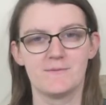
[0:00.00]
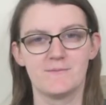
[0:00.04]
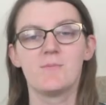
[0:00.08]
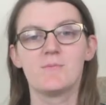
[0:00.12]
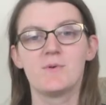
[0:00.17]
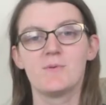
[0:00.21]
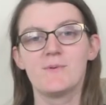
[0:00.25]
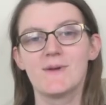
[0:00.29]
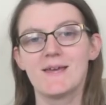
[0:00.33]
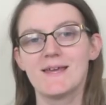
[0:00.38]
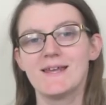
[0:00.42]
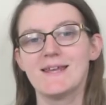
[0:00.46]

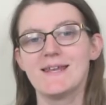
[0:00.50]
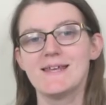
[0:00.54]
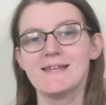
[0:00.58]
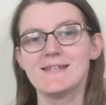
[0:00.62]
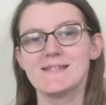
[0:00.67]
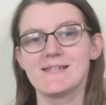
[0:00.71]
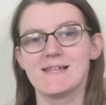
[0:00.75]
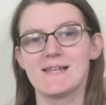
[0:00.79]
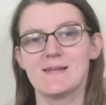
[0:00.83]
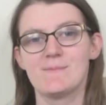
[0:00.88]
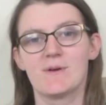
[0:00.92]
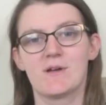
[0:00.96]
But we can
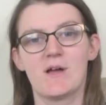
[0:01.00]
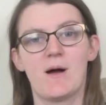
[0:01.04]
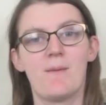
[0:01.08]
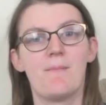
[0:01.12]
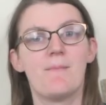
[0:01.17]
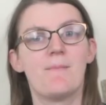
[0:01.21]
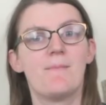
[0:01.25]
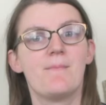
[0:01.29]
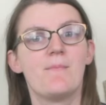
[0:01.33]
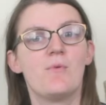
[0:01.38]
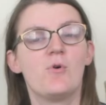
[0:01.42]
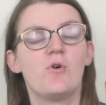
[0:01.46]
easily
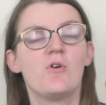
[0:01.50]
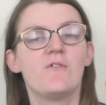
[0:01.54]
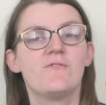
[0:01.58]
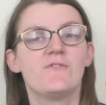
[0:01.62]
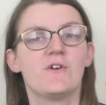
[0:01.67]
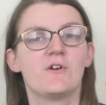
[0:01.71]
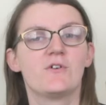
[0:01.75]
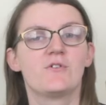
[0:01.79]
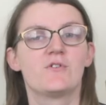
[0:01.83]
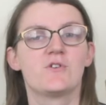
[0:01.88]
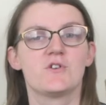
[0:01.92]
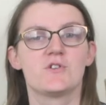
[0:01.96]
become more
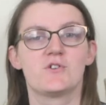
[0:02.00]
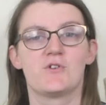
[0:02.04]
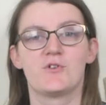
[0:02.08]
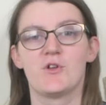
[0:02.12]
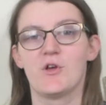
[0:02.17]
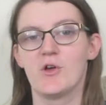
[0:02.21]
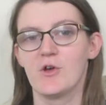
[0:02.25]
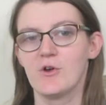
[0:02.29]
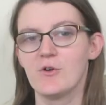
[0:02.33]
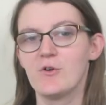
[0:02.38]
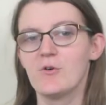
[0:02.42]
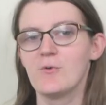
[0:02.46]
focused on
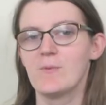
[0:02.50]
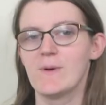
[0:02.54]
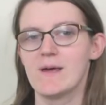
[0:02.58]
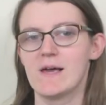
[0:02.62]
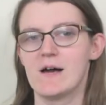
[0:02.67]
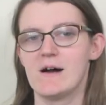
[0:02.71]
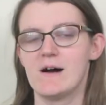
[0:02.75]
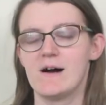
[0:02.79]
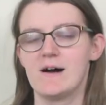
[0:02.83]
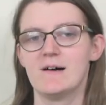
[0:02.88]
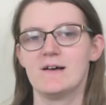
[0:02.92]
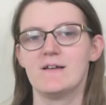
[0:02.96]
who we
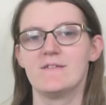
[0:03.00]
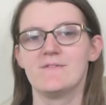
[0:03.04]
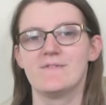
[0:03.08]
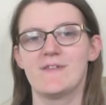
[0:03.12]
are